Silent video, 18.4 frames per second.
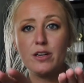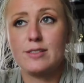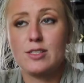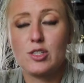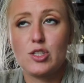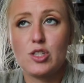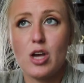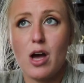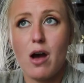And
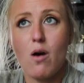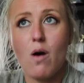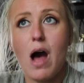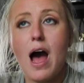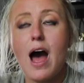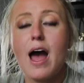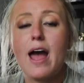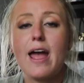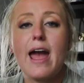so
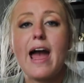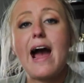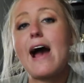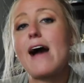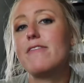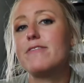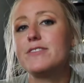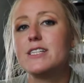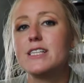I
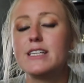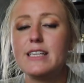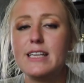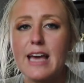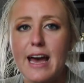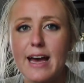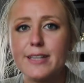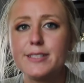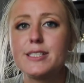have to
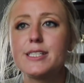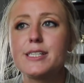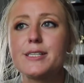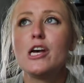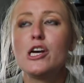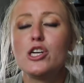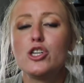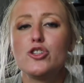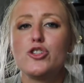get
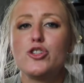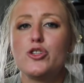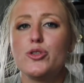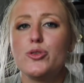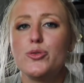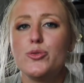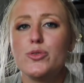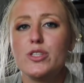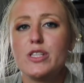shoes